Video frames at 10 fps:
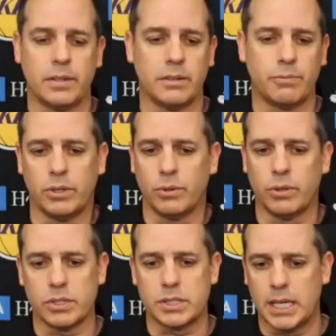And if we do
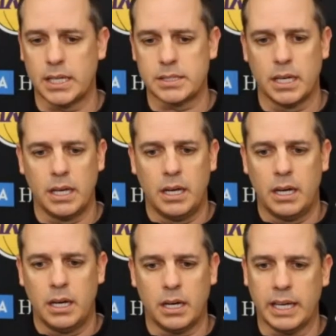those things
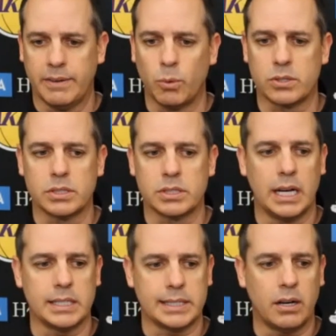uh, even with those
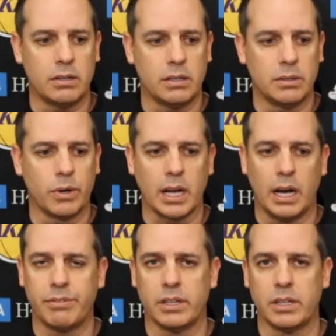guys out, we're
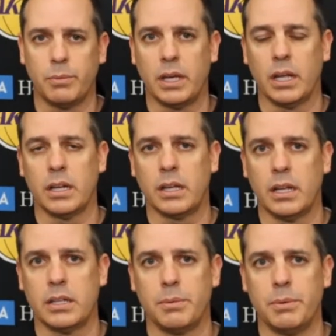confident that we can get a, get
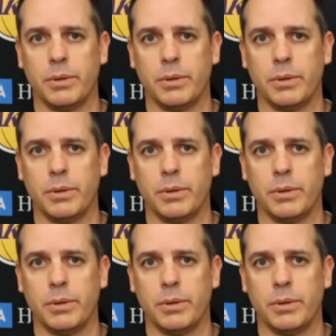a W.